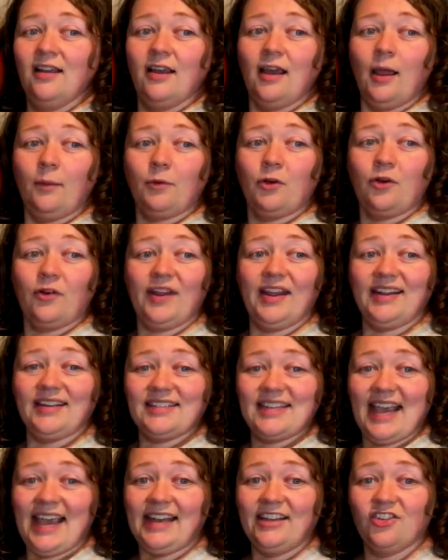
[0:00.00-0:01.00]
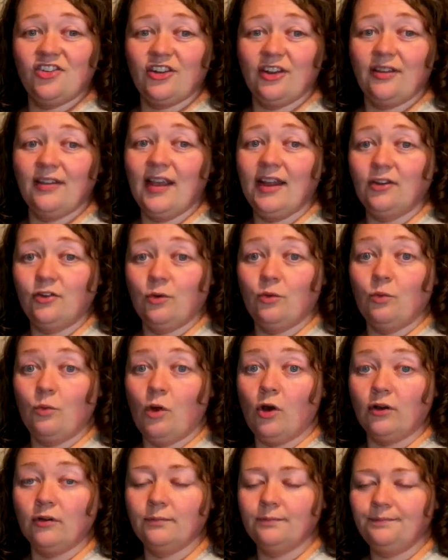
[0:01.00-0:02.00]
I'm creating tension that I don't
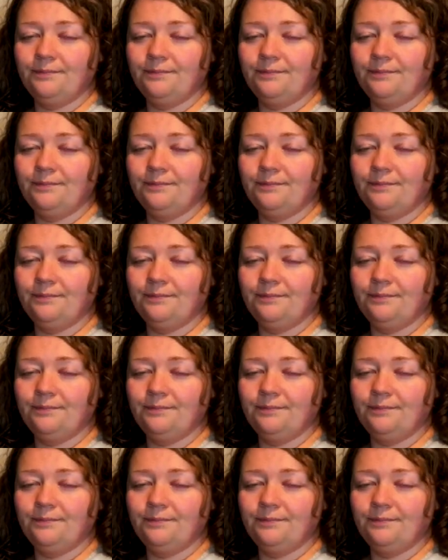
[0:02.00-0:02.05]
want.